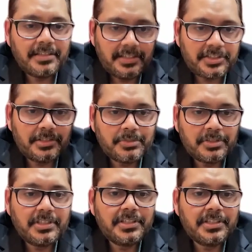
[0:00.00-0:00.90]

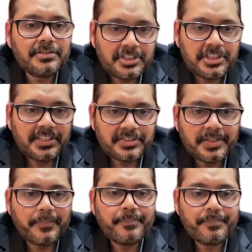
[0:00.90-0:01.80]
customer that you're
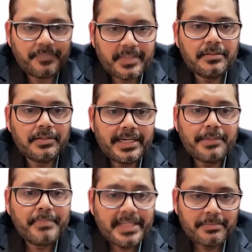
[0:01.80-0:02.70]
chasing, at a
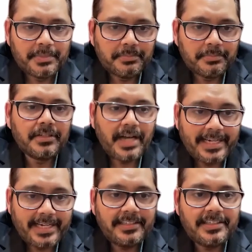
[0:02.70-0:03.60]
minimum.
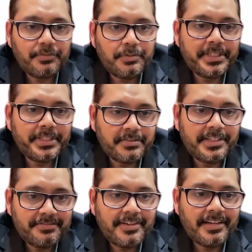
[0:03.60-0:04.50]
Ideally it would be
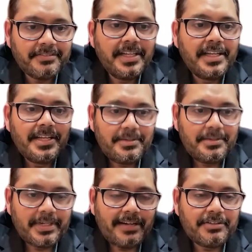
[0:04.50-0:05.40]
25,
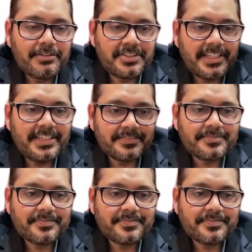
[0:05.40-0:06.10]
but I would say.